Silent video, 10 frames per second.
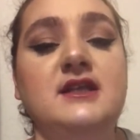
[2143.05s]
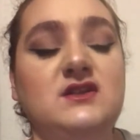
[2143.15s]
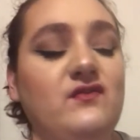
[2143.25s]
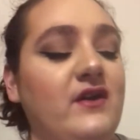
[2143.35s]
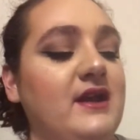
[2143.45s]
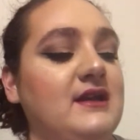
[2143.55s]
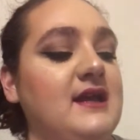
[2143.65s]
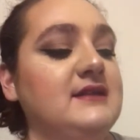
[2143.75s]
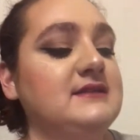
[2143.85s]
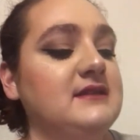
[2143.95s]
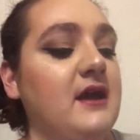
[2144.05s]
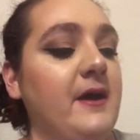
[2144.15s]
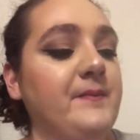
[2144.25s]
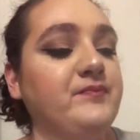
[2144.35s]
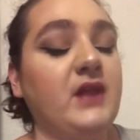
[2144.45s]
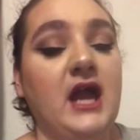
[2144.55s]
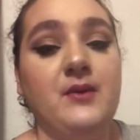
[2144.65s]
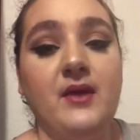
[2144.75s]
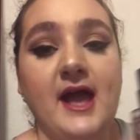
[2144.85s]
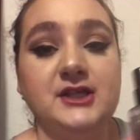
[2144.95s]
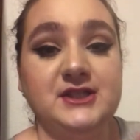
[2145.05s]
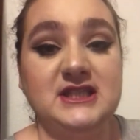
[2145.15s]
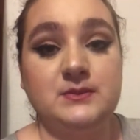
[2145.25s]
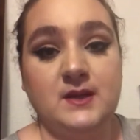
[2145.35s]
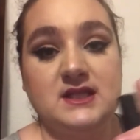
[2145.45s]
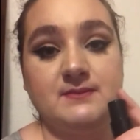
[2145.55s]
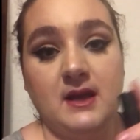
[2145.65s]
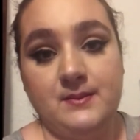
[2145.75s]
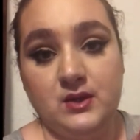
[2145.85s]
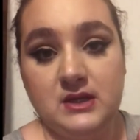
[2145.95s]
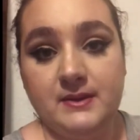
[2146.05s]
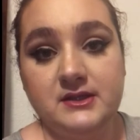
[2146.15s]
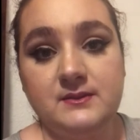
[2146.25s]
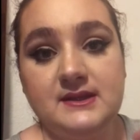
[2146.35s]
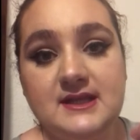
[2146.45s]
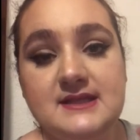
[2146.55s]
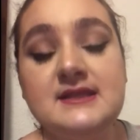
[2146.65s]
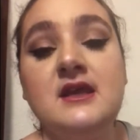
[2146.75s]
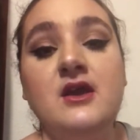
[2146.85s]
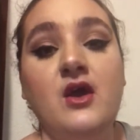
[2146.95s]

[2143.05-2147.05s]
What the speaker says: It's very nice. I will actually spritz my beauty blender with this